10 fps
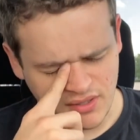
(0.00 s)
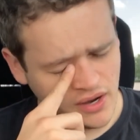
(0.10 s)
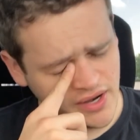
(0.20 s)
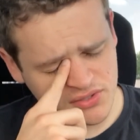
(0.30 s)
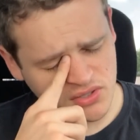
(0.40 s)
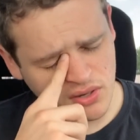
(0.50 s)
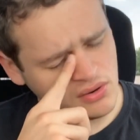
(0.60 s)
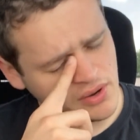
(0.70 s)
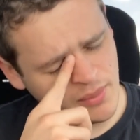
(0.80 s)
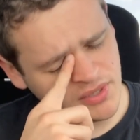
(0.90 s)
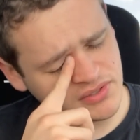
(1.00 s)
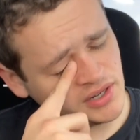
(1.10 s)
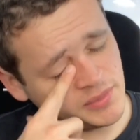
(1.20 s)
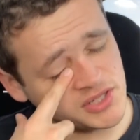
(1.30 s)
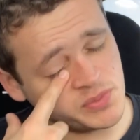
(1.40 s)
Alright, so I'm going to
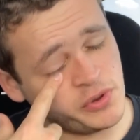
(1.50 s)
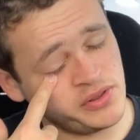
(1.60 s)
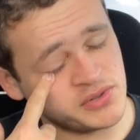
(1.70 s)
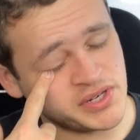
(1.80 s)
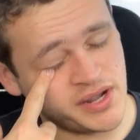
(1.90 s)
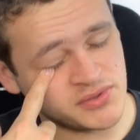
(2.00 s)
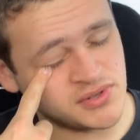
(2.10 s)
talk about spoilers now.